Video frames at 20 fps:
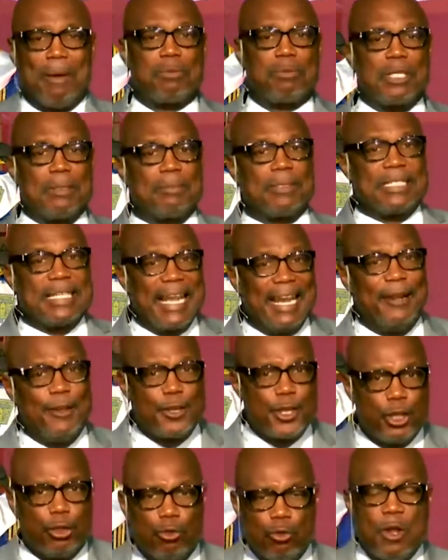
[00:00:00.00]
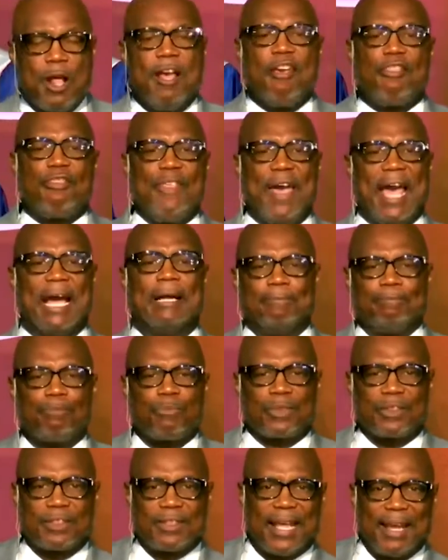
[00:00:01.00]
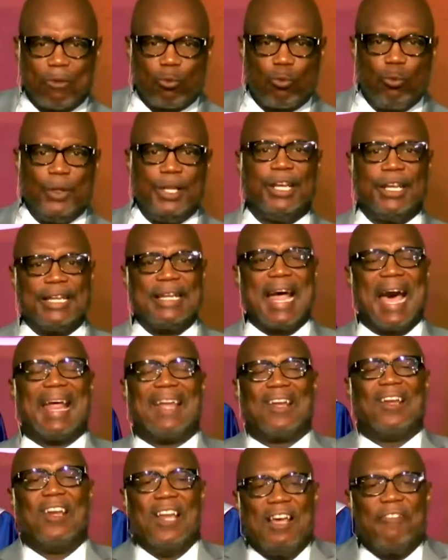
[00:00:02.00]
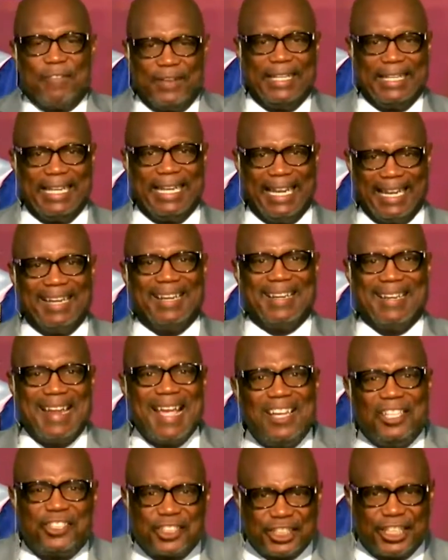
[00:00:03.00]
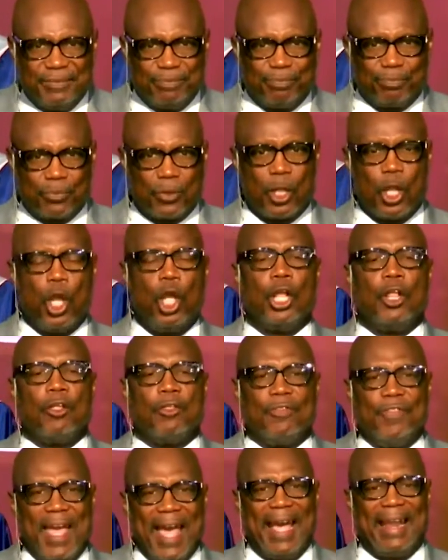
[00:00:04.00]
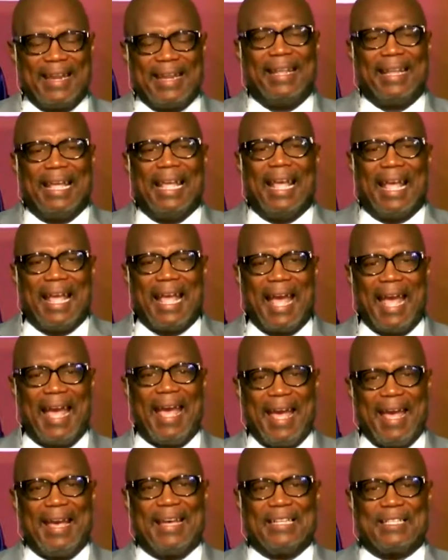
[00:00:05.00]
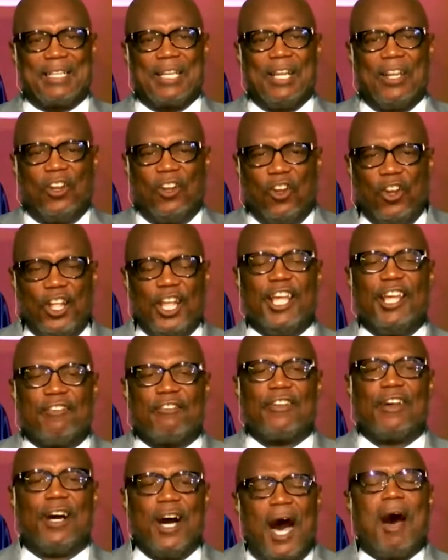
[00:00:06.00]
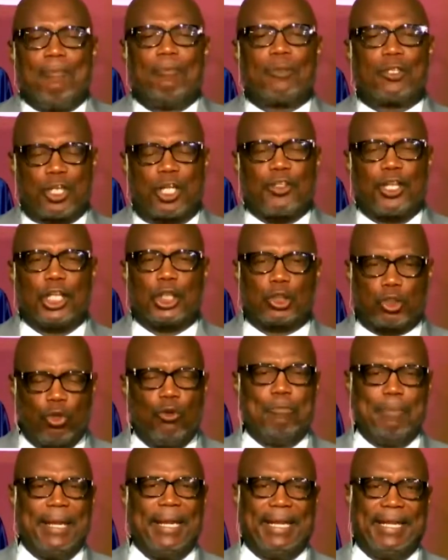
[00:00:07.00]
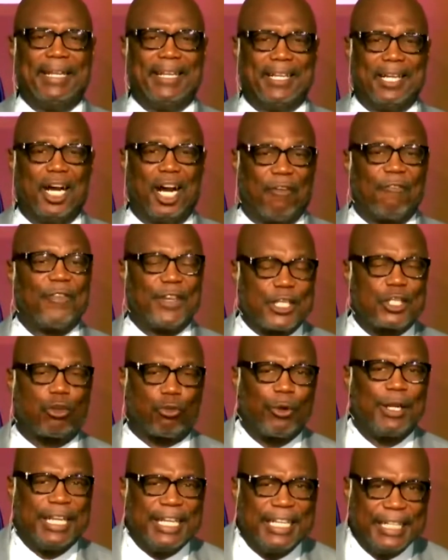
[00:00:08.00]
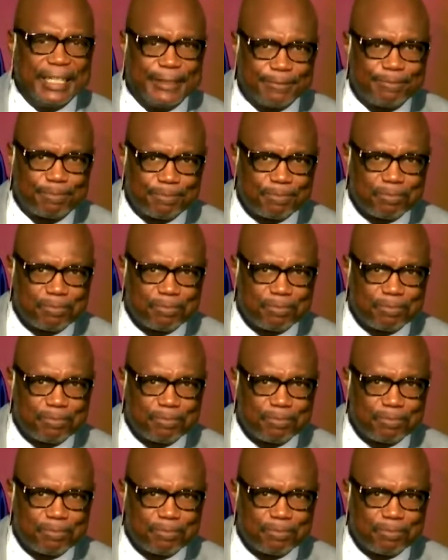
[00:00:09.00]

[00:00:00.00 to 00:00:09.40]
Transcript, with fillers: I'm simply saying to you that, that we are not living in a nation that has lived up to the true meaning of its creed.